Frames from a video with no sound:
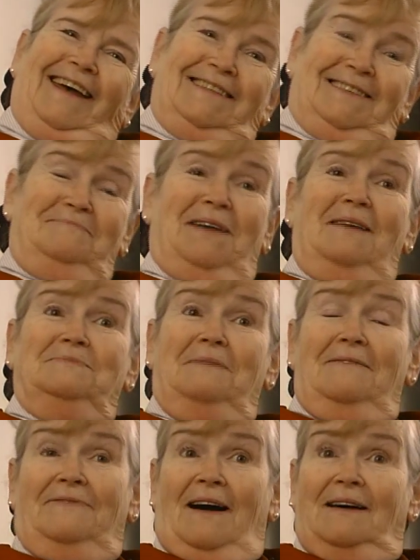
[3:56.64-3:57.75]
Sometimes my
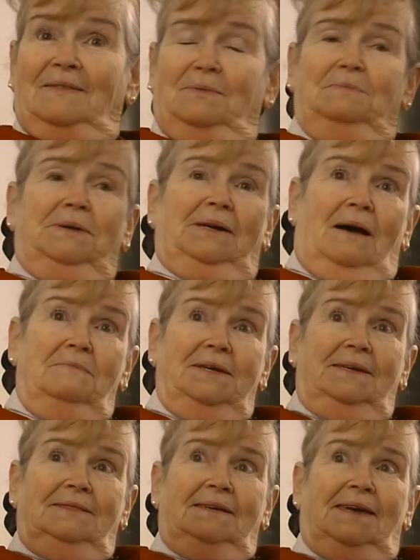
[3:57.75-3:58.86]
father would be coming
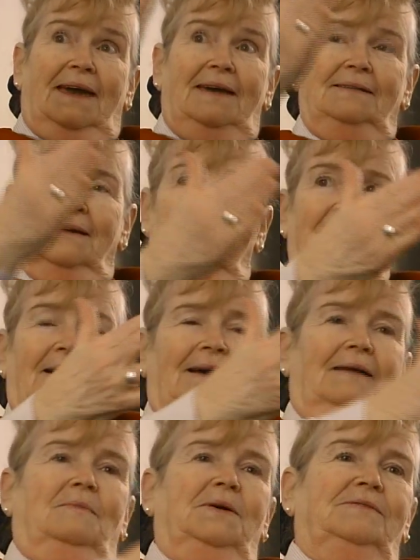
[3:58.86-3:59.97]
in the gate,
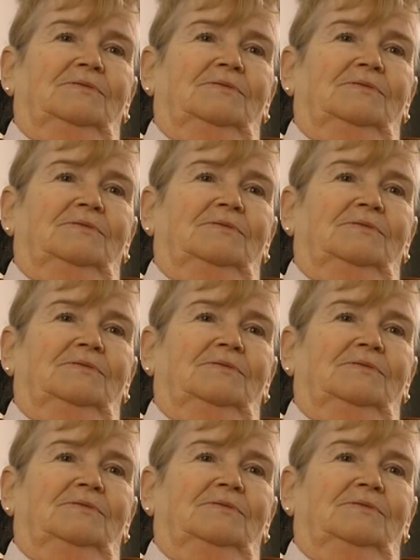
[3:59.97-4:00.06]
and we'd